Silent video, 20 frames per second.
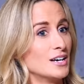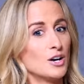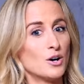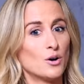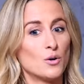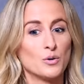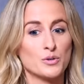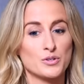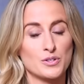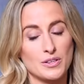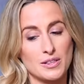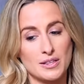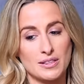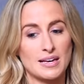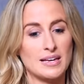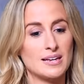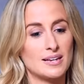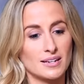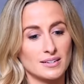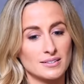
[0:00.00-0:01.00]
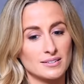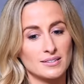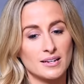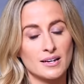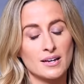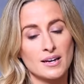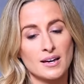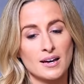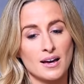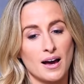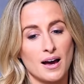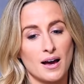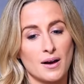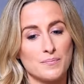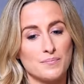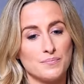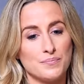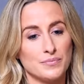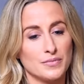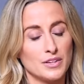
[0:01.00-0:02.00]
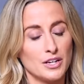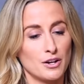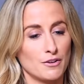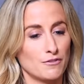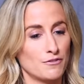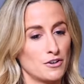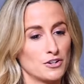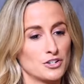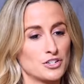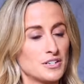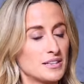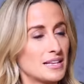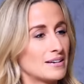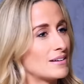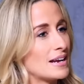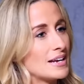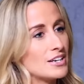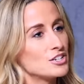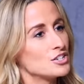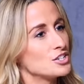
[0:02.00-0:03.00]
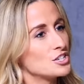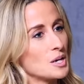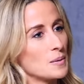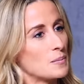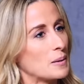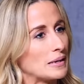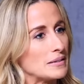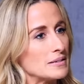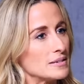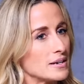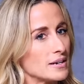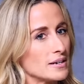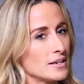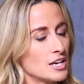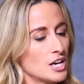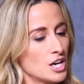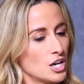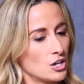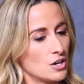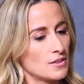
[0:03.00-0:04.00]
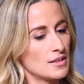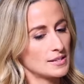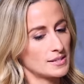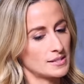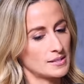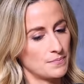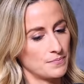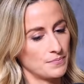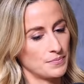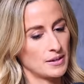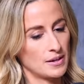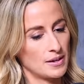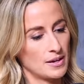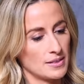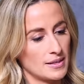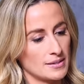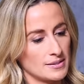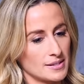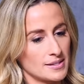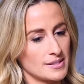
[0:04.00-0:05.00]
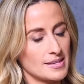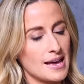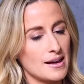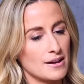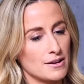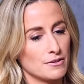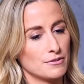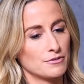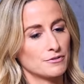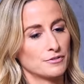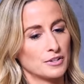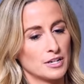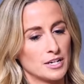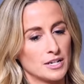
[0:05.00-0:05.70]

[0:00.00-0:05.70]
or so that they can um, you know function in their relationship better you know there's some there's a set of